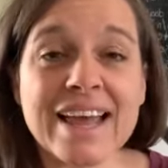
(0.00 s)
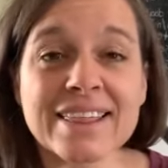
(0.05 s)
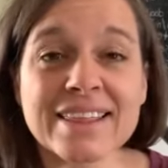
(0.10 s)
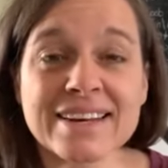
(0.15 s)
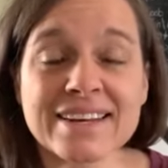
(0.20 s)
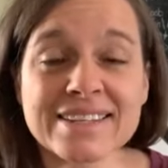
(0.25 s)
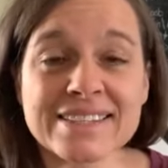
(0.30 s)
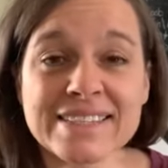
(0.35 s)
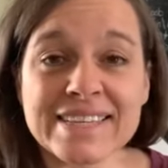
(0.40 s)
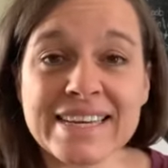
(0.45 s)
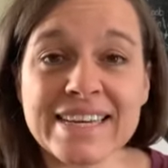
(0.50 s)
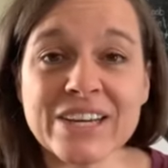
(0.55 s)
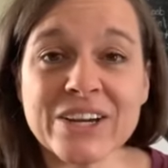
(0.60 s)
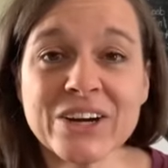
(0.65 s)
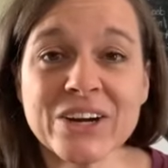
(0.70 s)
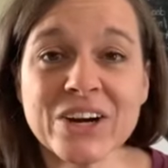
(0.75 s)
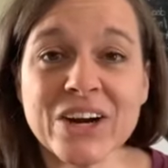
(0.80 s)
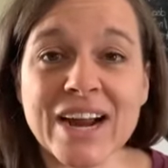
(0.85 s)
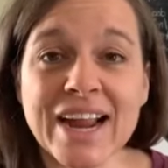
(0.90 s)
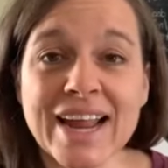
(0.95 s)
that is
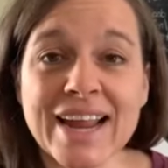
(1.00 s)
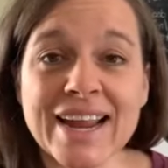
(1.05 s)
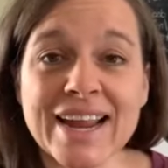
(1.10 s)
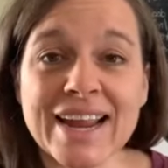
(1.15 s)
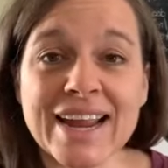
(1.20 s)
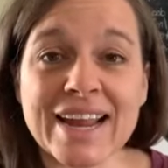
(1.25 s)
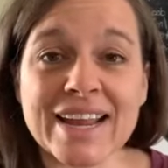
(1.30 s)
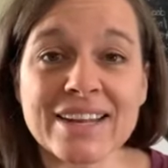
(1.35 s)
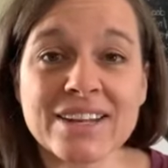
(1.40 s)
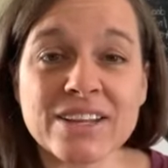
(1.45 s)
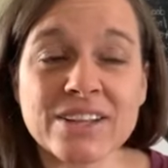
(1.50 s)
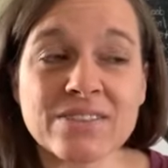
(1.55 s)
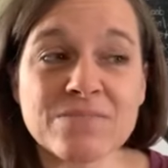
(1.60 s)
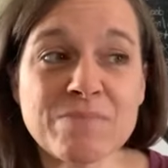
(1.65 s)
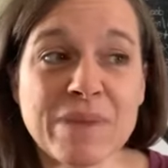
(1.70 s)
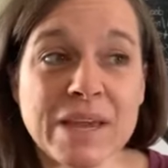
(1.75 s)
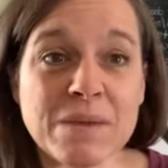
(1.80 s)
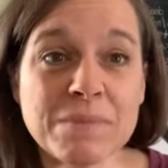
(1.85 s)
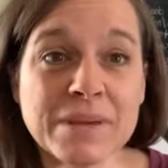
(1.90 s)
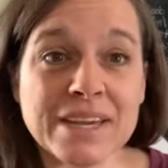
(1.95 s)
here and
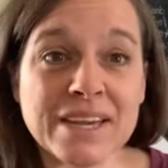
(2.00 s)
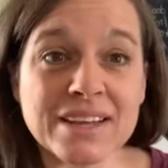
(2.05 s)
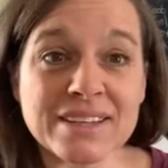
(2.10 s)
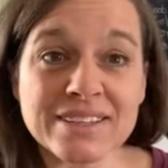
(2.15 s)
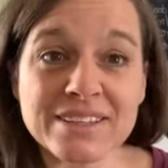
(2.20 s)
maybe a